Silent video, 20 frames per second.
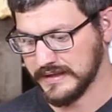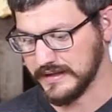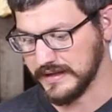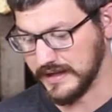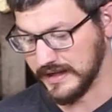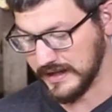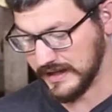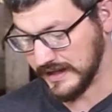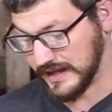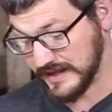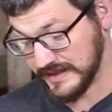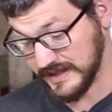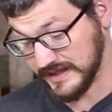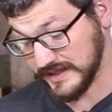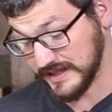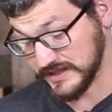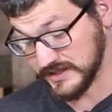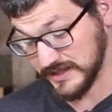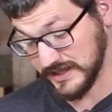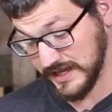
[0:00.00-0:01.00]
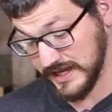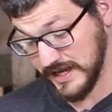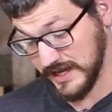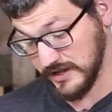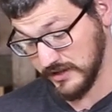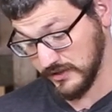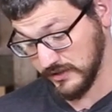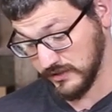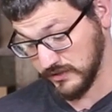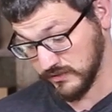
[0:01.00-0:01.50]
I think that's
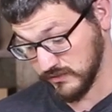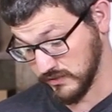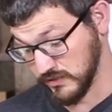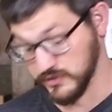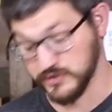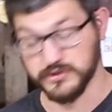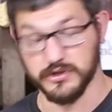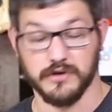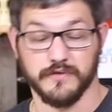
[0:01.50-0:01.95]
a gross